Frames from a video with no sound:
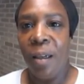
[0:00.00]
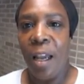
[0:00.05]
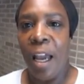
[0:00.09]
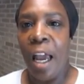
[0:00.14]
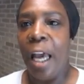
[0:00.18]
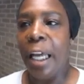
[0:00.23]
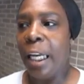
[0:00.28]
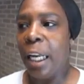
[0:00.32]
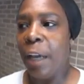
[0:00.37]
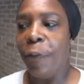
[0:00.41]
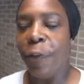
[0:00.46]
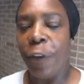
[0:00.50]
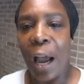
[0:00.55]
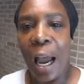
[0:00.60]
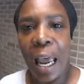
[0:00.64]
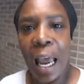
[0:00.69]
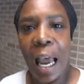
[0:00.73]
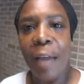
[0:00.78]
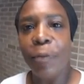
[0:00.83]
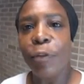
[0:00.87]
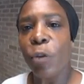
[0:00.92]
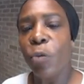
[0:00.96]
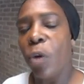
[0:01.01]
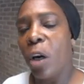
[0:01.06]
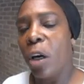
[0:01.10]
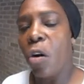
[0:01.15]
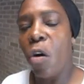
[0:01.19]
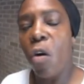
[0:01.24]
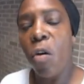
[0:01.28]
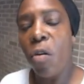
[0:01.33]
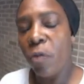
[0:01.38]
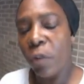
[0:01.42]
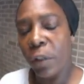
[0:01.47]
And if I have to work
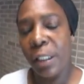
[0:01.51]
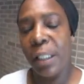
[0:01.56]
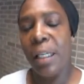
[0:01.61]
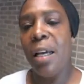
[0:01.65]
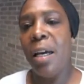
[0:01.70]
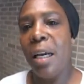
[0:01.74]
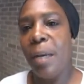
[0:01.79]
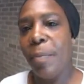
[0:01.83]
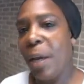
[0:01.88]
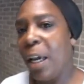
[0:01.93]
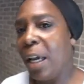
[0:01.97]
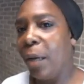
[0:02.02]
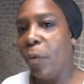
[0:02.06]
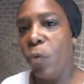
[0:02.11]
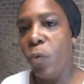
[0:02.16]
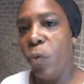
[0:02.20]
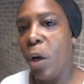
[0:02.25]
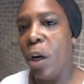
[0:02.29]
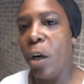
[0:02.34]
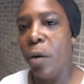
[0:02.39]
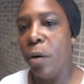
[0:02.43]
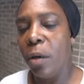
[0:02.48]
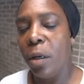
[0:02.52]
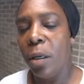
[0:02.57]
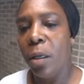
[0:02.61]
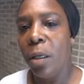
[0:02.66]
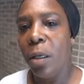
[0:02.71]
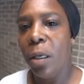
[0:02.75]
overtime at work,